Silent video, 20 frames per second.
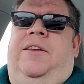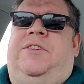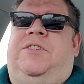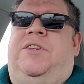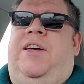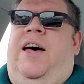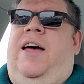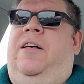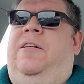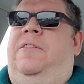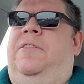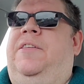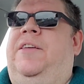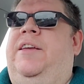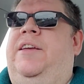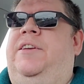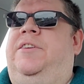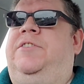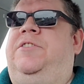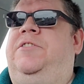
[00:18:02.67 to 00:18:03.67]
style
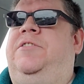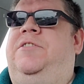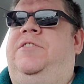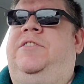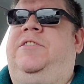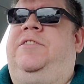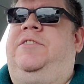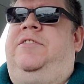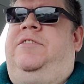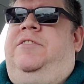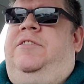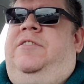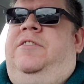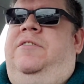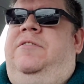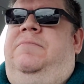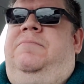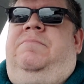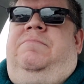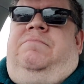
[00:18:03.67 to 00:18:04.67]
things. You just,
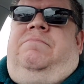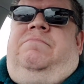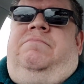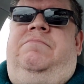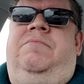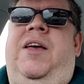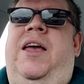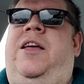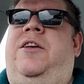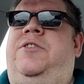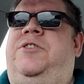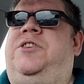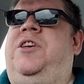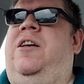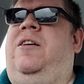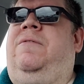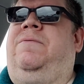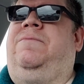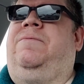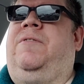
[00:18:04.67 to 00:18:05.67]
make
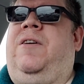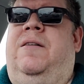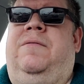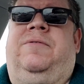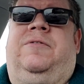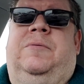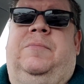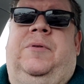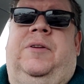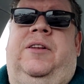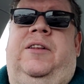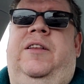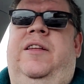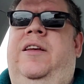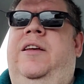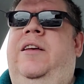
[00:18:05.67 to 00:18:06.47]
yourself comfortable.